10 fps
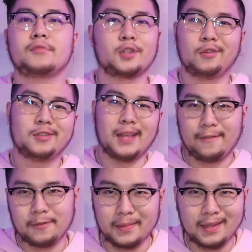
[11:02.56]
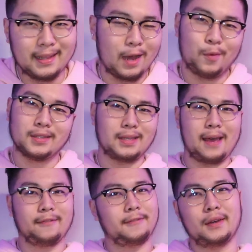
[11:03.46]
school's not for me and I wasn't
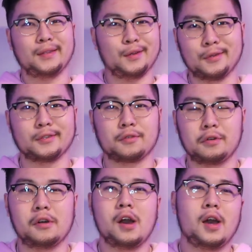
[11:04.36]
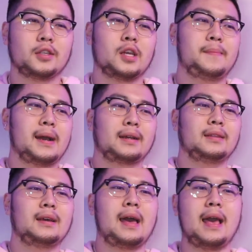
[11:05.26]
having fun doing school, so I'm not
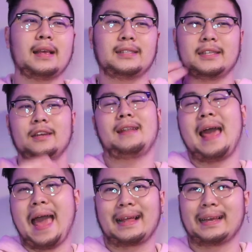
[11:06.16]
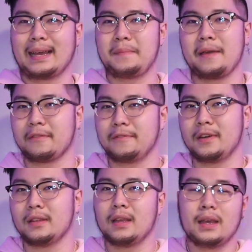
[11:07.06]
gonna sit there and act like I'm having
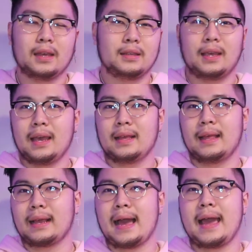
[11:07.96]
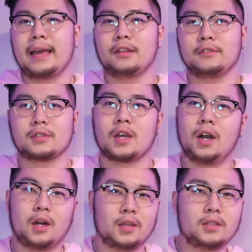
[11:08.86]
fun. Yeah, like I had those
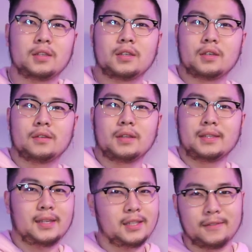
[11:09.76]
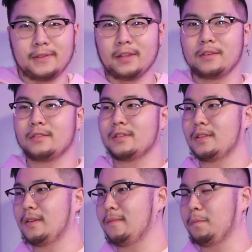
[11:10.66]
college decision
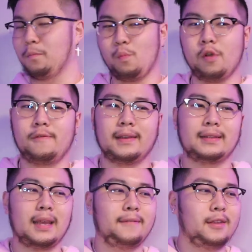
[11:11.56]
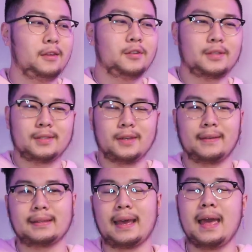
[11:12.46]
videos, the move-in day videos and
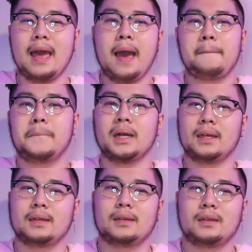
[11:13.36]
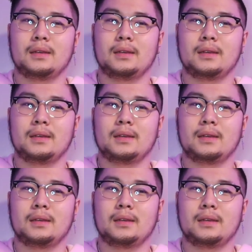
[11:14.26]
stuff like that, but